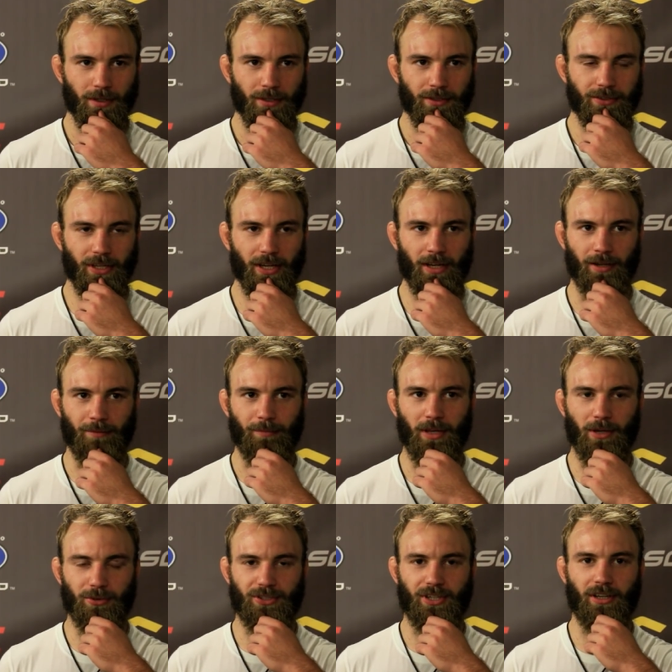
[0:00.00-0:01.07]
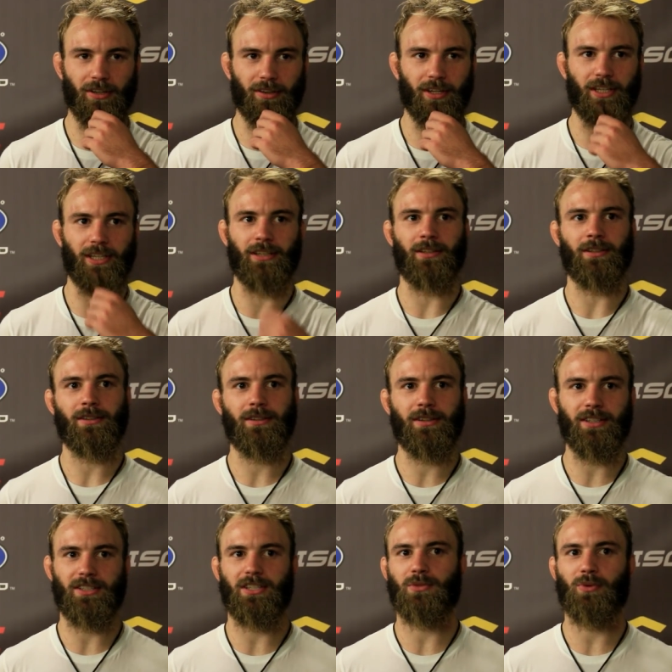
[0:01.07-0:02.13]
Yeah, I was kind of thinking
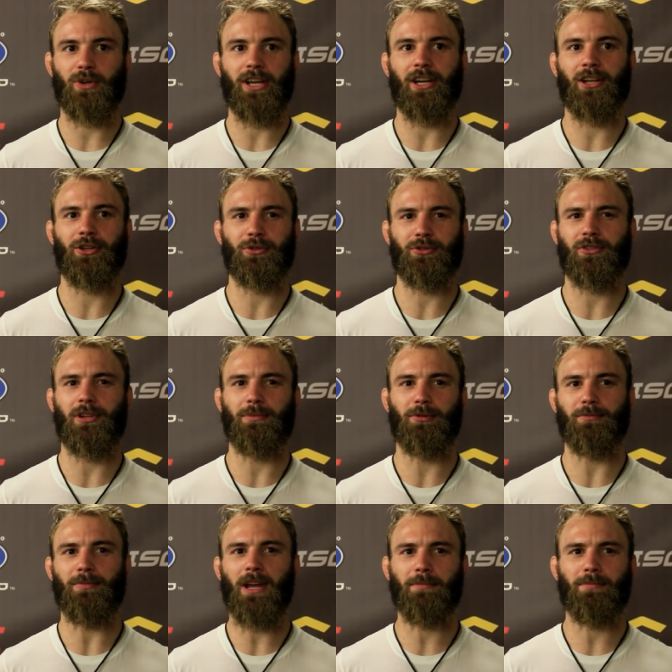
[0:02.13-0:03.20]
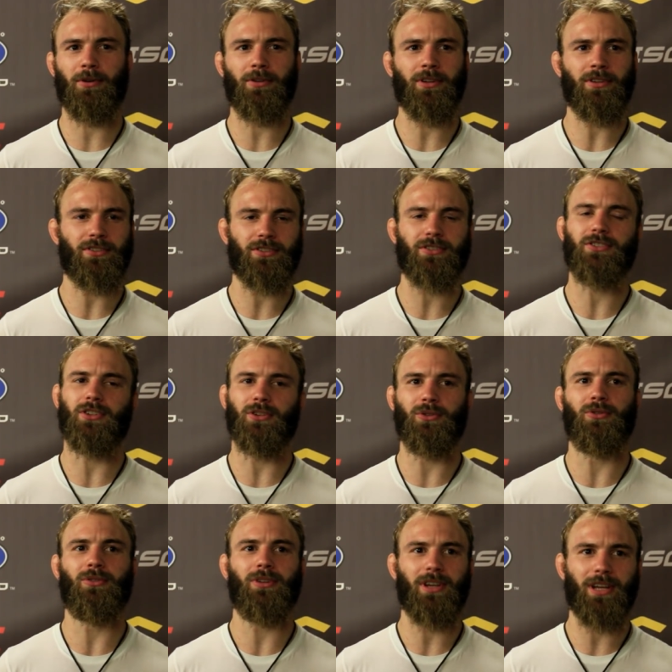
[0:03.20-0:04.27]
this is where I usually put my opponents,
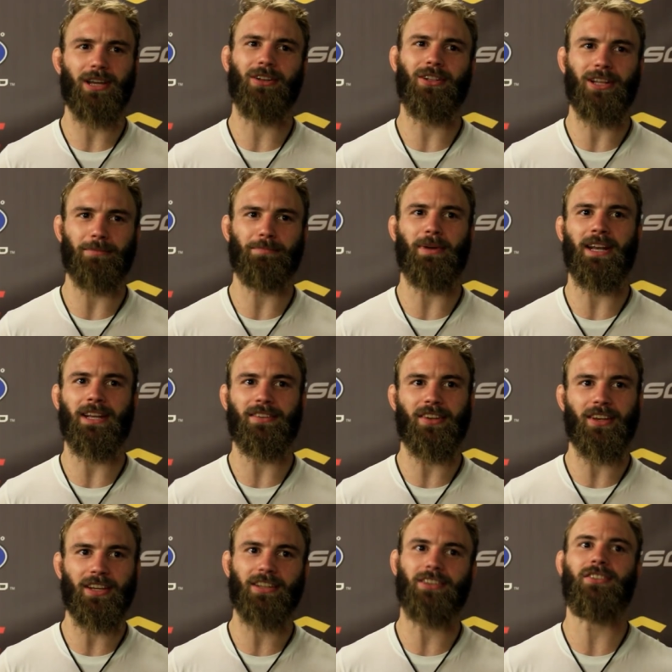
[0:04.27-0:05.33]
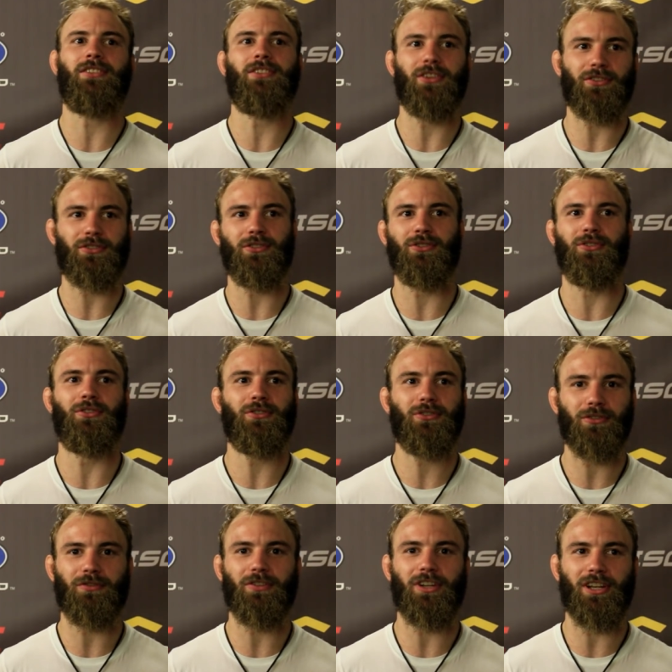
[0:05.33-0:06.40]
so I'll let Paddy take it just to,
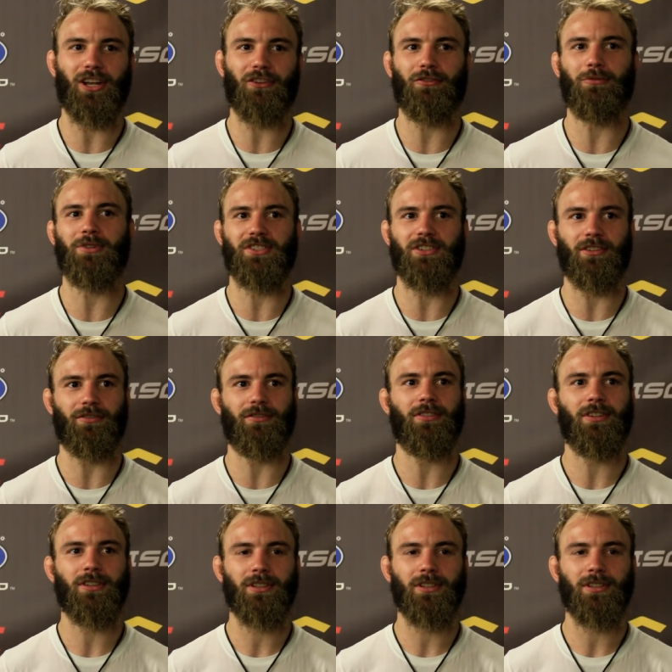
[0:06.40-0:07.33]
to fill it out for myself.